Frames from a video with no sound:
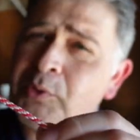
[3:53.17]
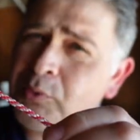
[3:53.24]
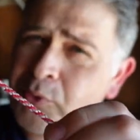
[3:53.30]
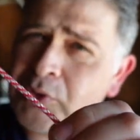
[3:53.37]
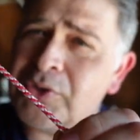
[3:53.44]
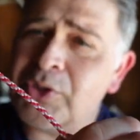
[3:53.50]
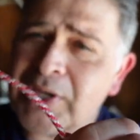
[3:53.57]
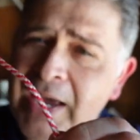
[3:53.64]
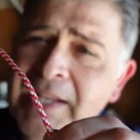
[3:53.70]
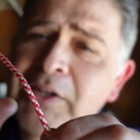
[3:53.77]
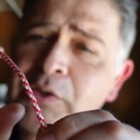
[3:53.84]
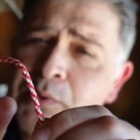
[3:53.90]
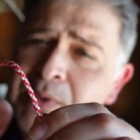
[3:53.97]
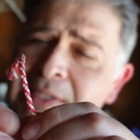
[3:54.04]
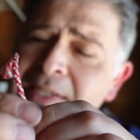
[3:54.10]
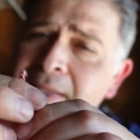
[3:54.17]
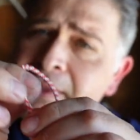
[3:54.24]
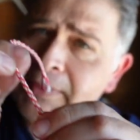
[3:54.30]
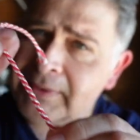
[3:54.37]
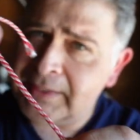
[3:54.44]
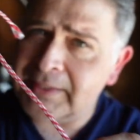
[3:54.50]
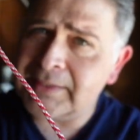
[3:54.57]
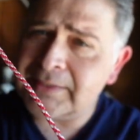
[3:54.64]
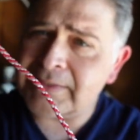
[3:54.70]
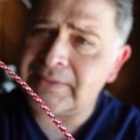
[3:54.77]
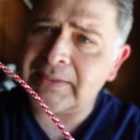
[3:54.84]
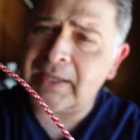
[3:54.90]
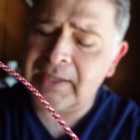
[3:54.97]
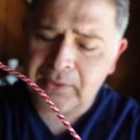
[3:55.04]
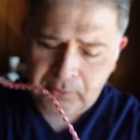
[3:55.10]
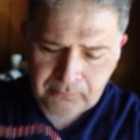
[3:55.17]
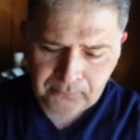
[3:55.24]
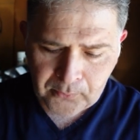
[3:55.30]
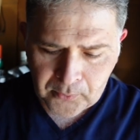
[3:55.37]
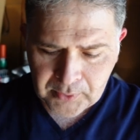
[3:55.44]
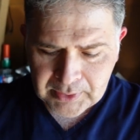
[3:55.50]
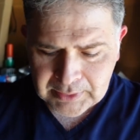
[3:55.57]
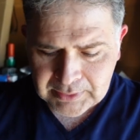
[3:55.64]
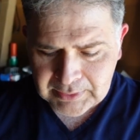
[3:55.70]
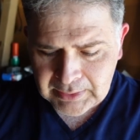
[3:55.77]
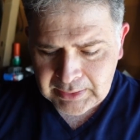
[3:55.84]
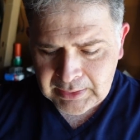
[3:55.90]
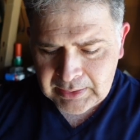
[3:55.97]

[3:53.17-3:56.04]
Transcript: You, you kind of do need a thin style for it.